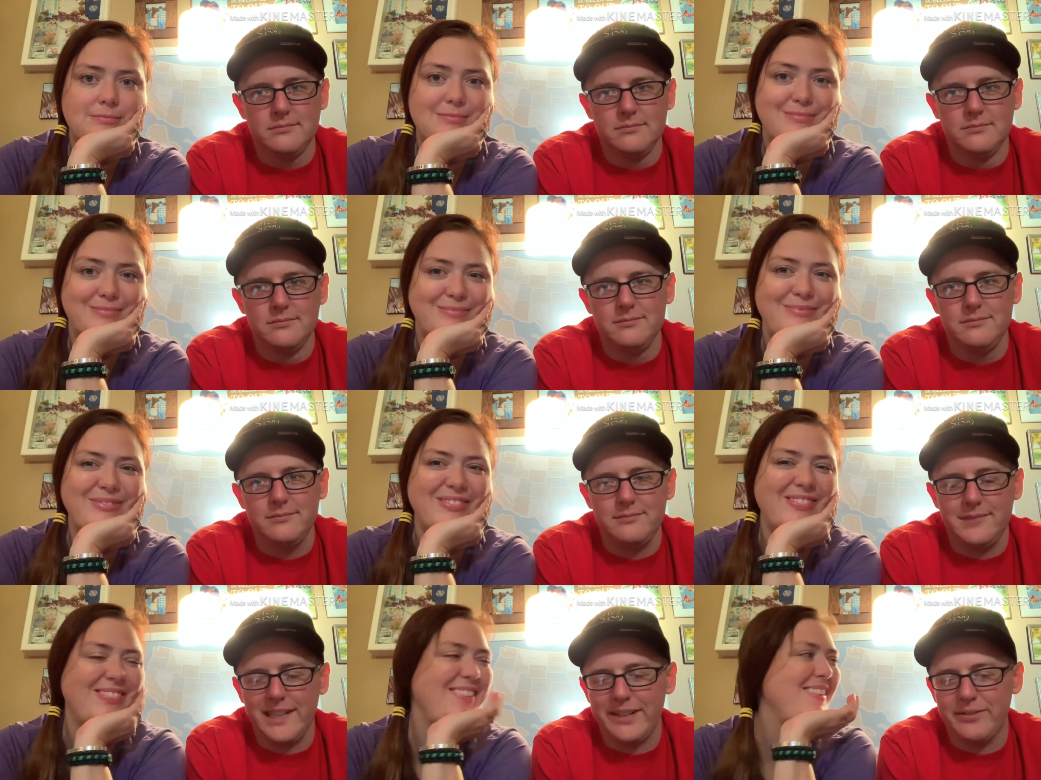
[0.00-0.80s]

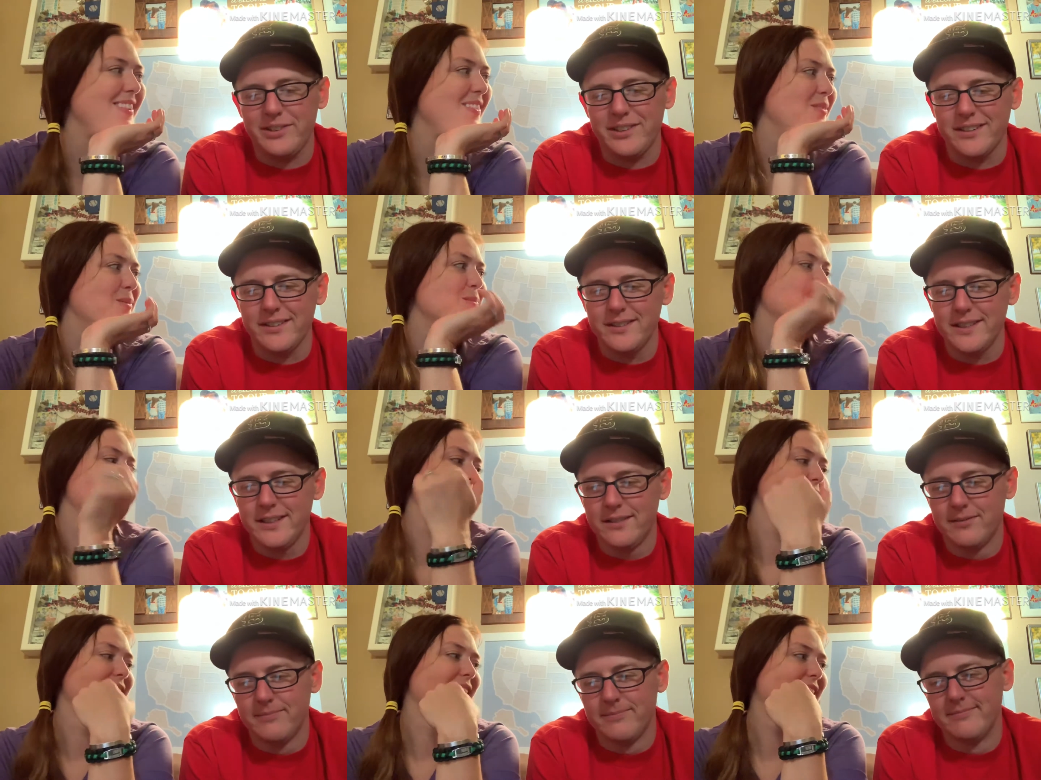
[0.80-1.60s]
Speaker 1: every other
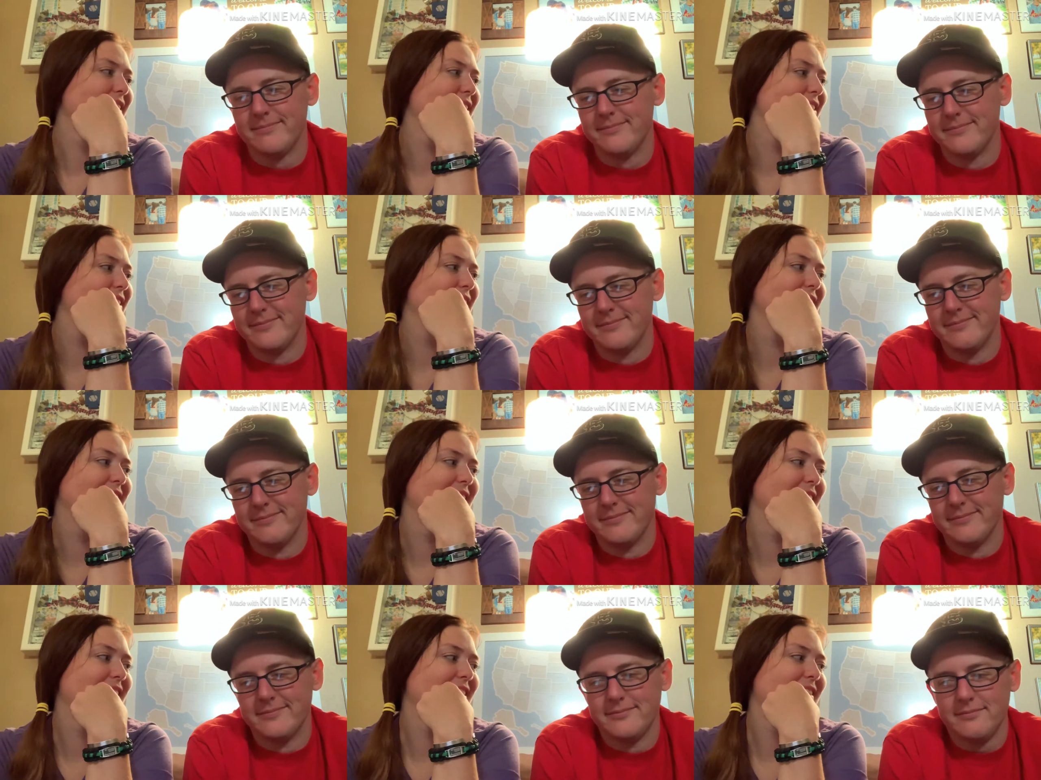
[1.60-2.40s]
day.
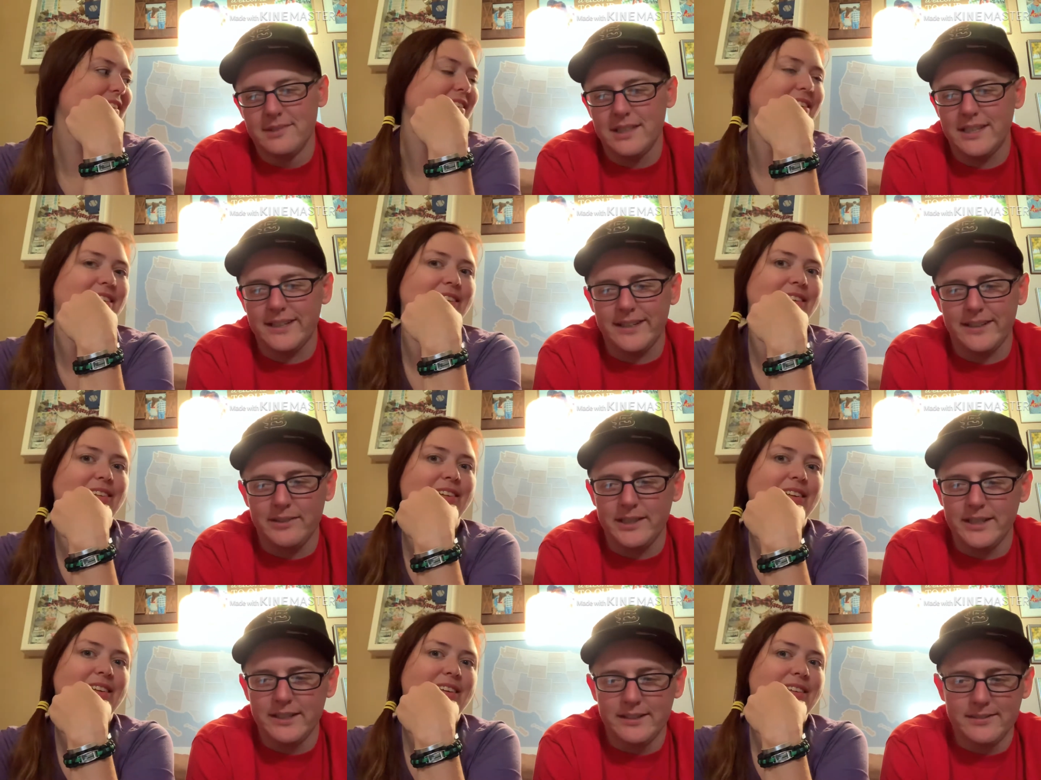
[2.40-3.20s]
Not
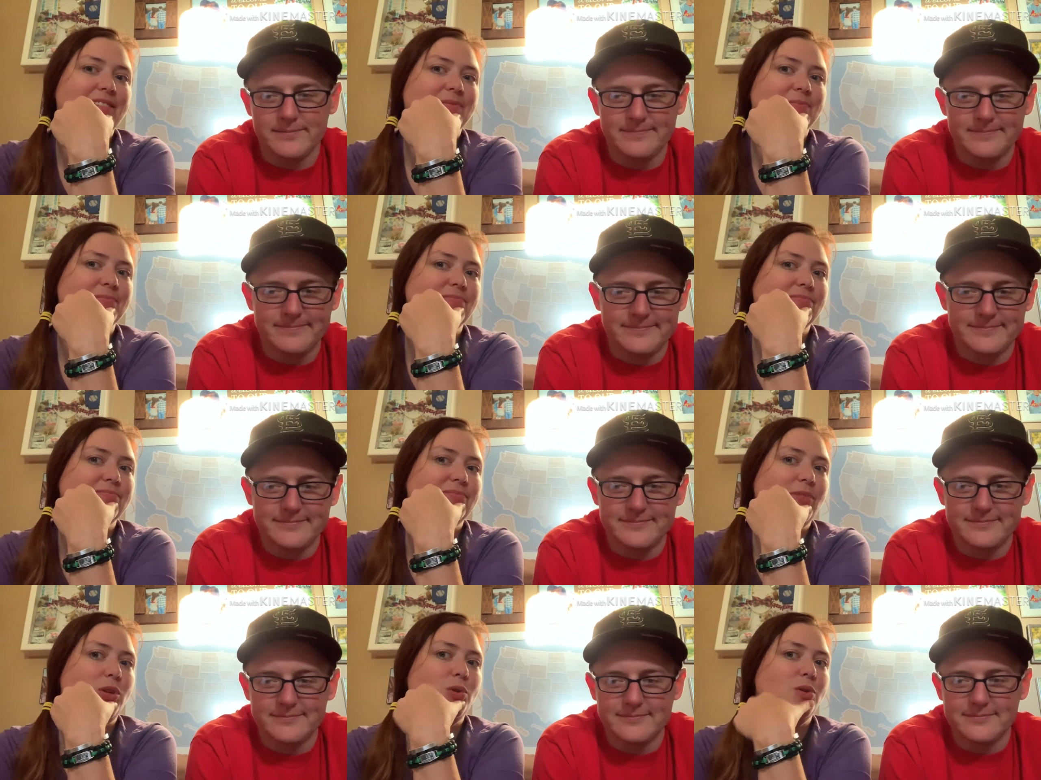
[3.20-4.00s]
every day.
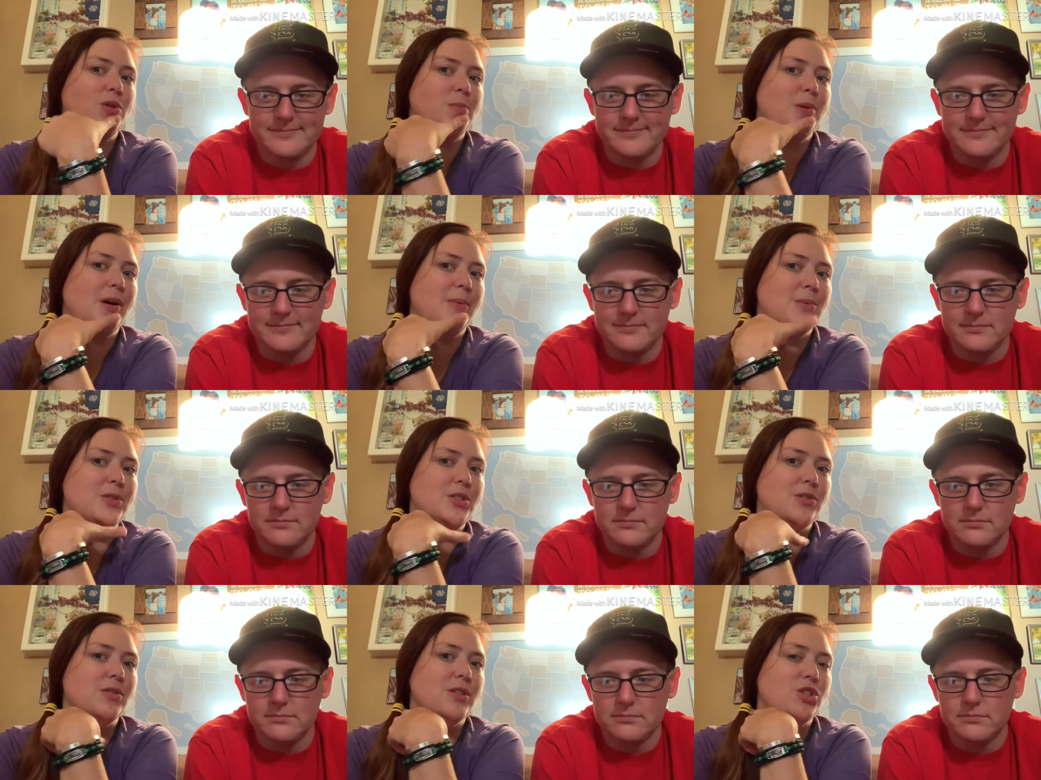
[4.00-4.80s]
Speaker 2: Mm, you could
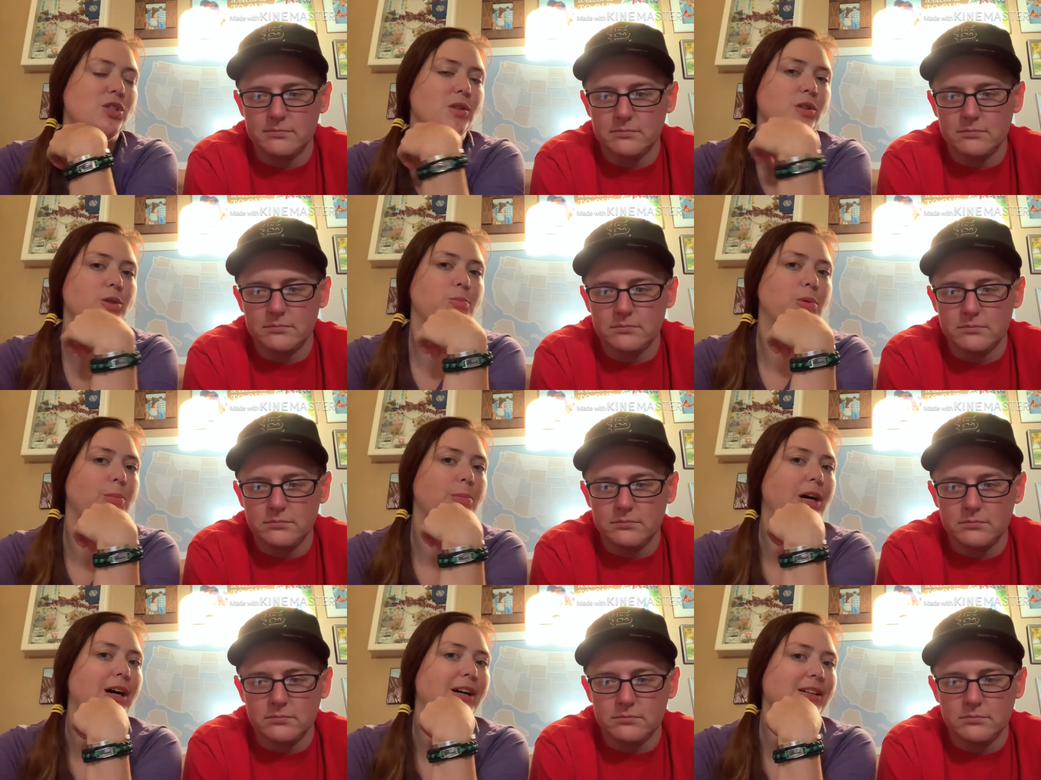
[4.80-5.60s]
probably do the
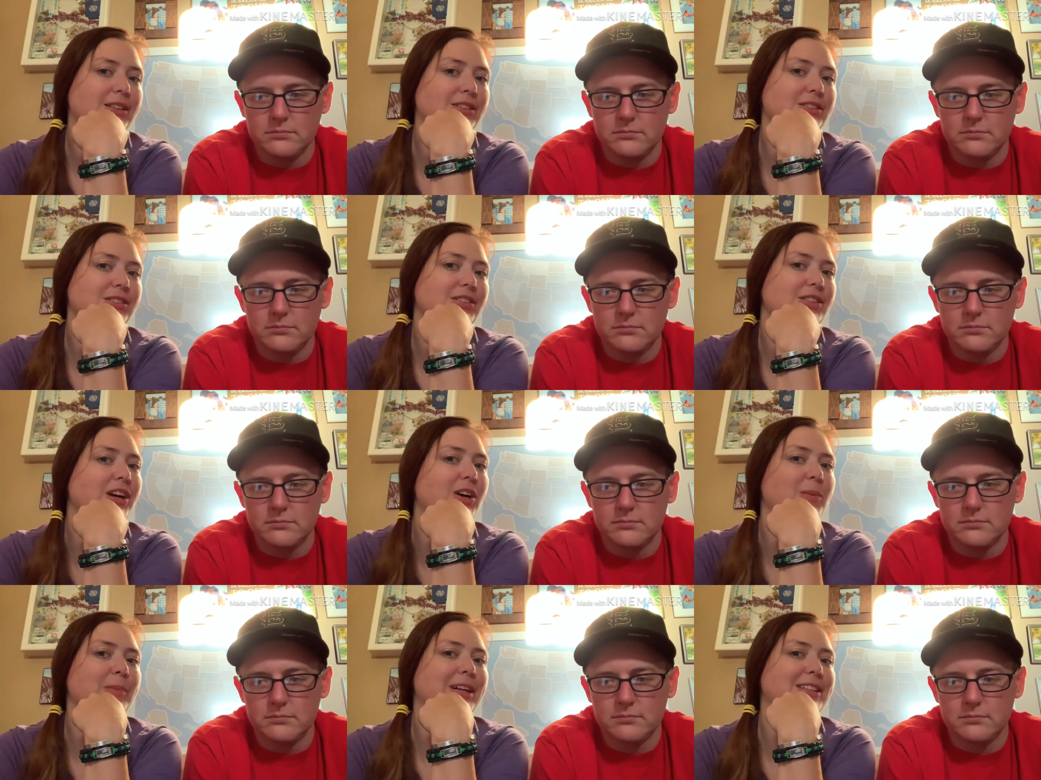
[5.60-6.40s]
chalupa box.
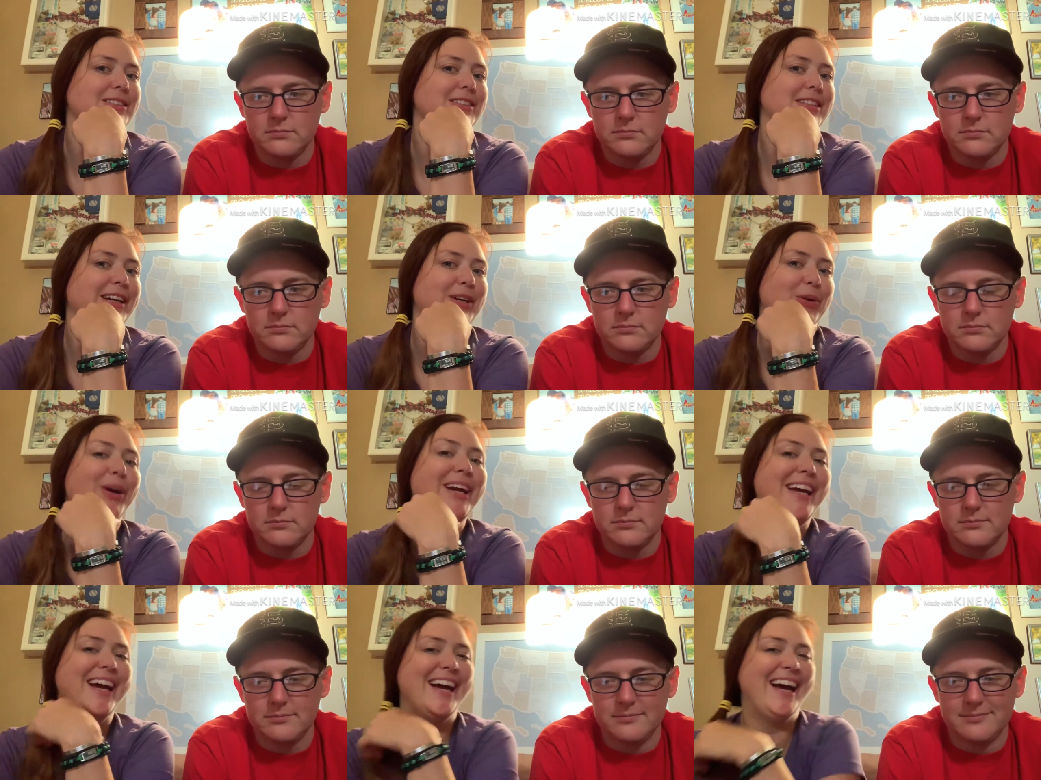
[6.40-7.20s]
Nope, that's
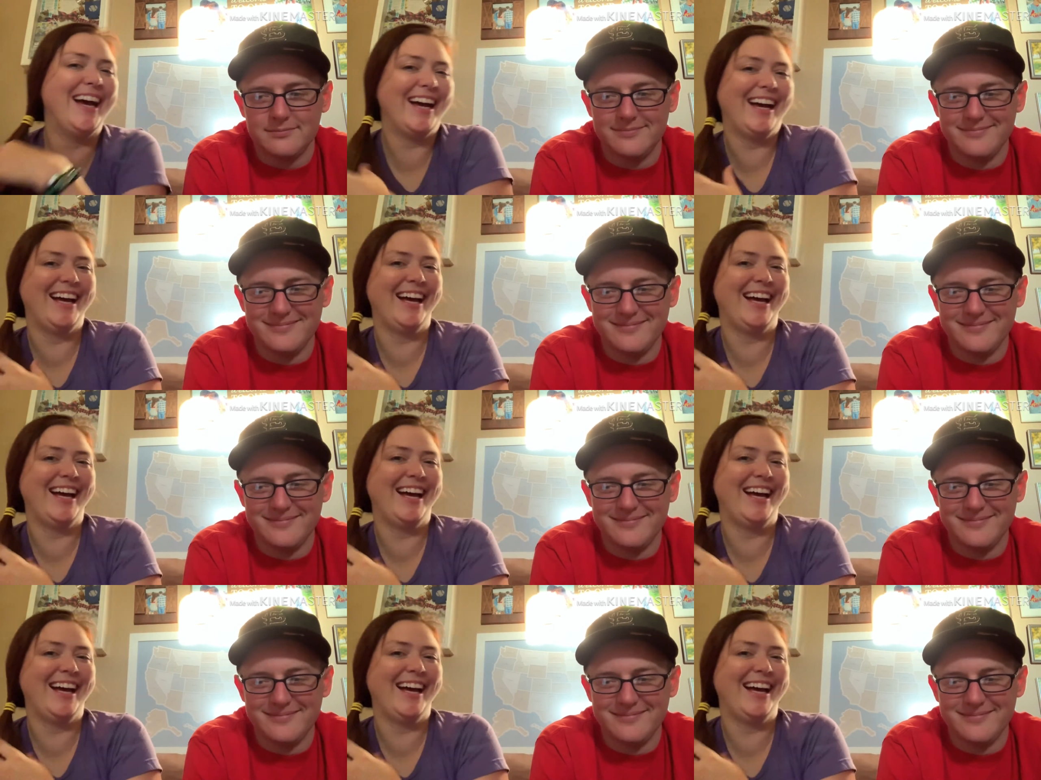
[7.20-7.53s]
diarrhea.